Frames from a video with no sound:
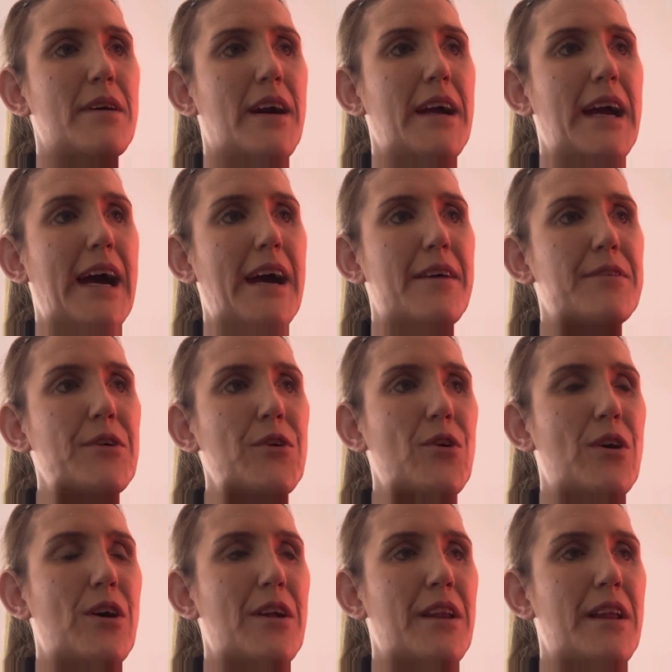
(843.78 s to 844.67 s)
I haven't
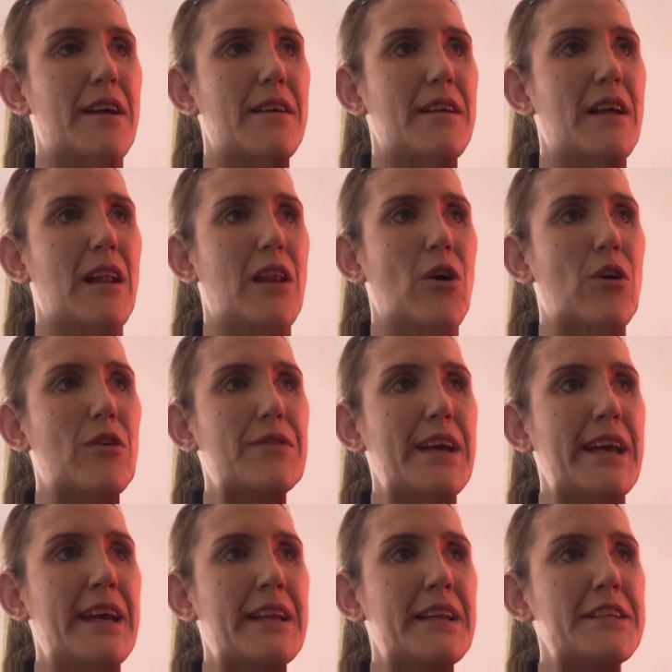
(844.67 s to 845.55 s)
got a, a lot of
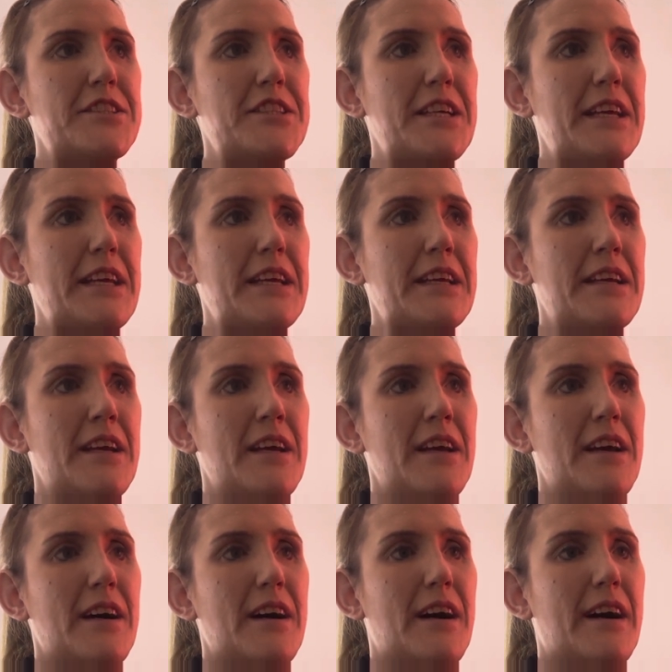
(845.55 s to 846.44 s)
energy.
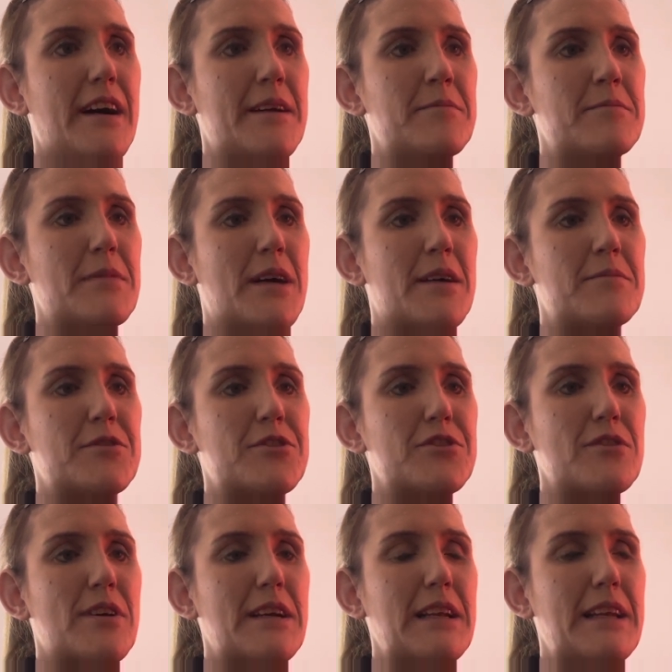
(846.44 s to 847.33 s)
I'm I'm
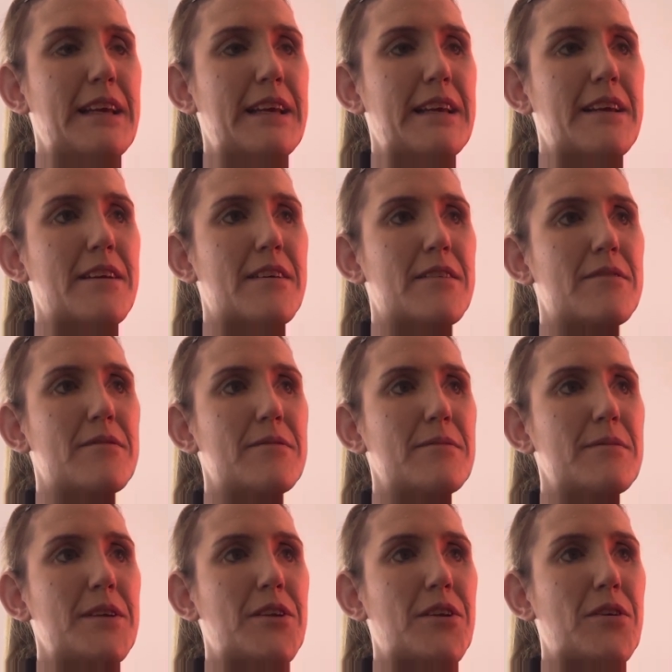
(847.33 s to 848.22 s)
struggling.
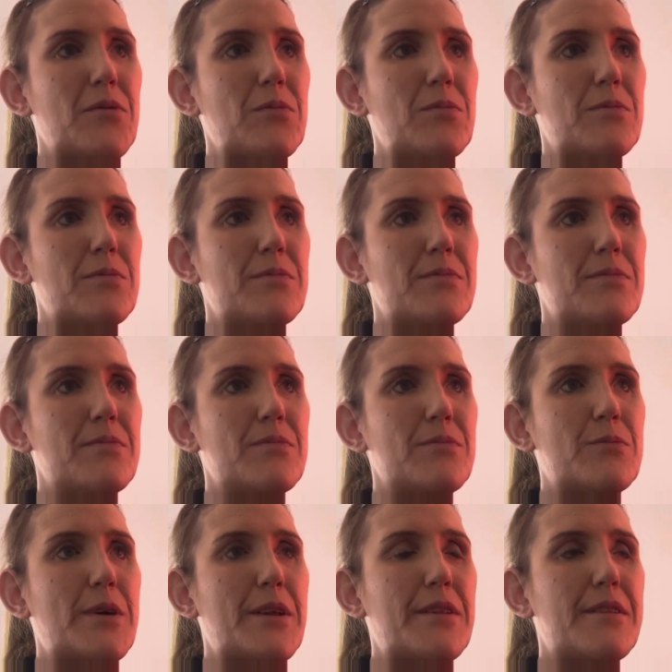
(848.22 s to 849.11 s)
You know,
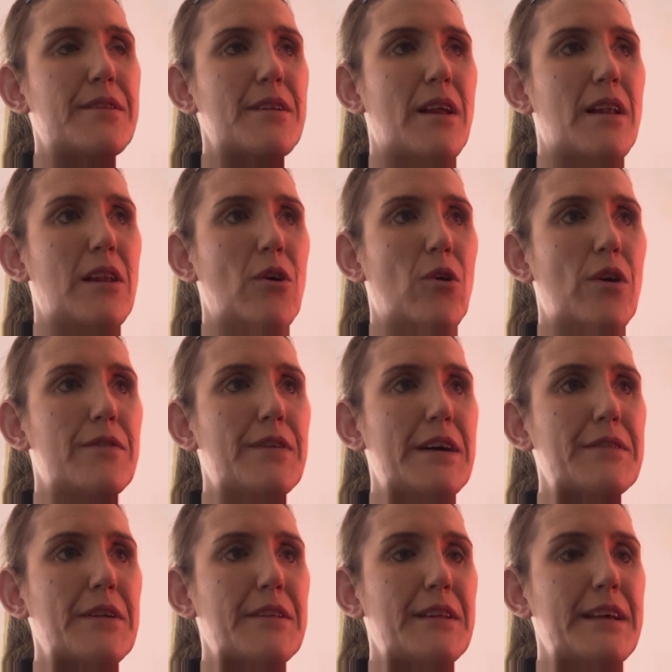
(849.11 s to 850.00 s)
with a lot of
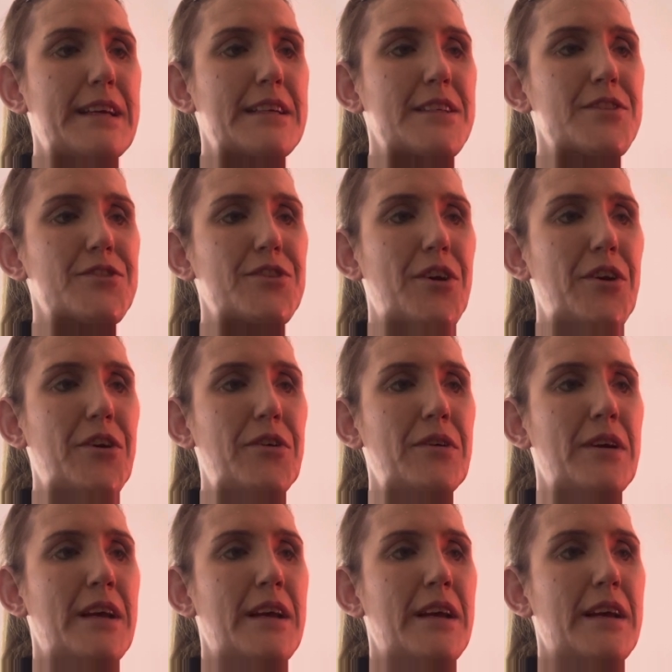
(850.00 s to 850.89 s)
other things. So
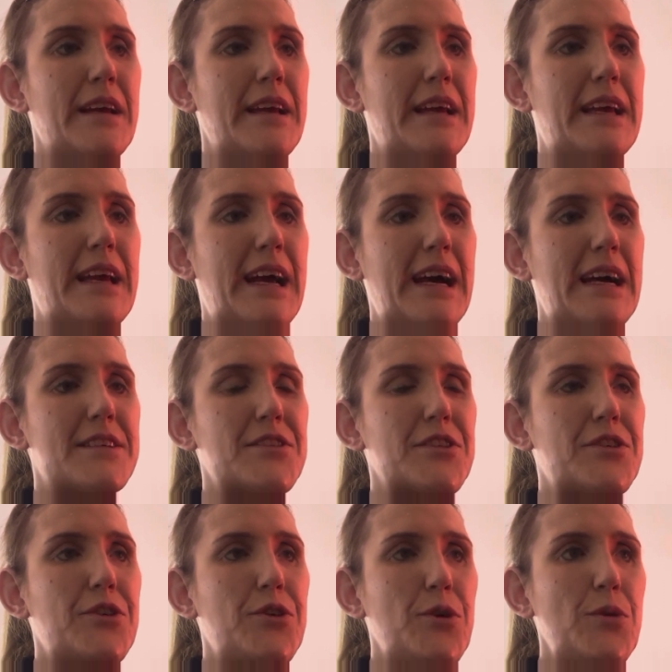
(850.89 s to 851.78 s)
it has a
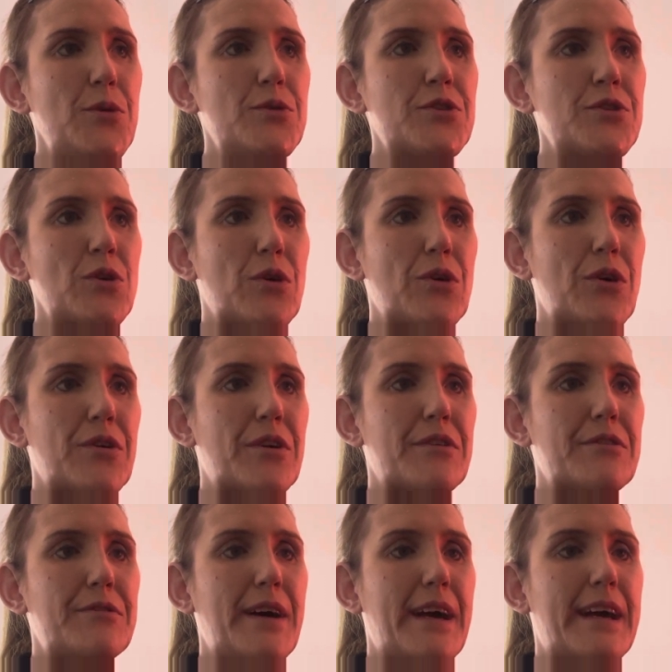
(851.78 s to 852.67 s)
huge knock on
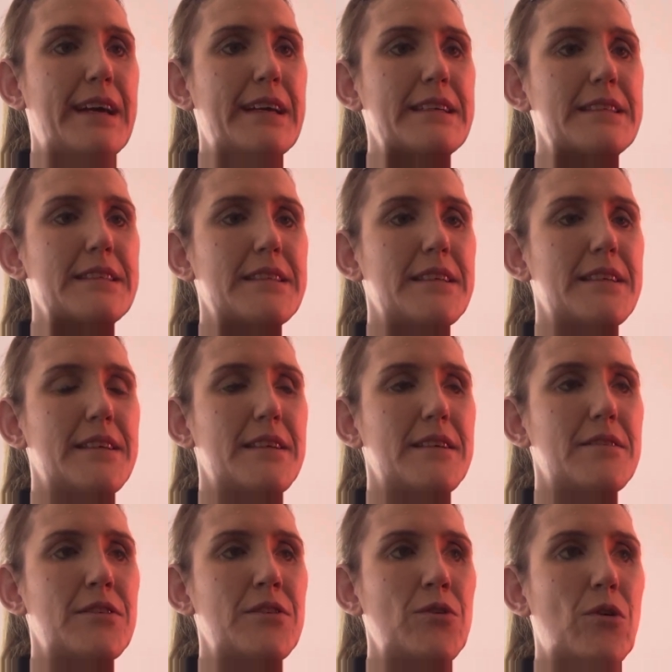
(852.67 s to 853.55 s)
effect.
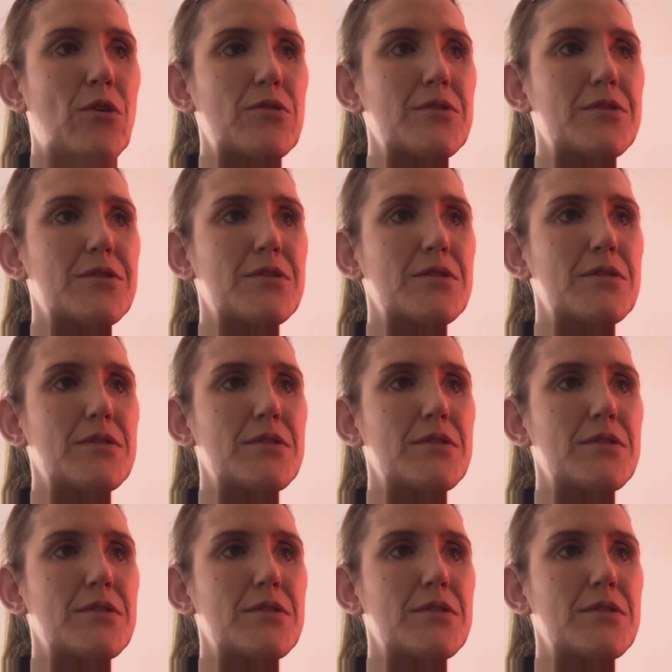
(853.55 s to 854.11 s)
Not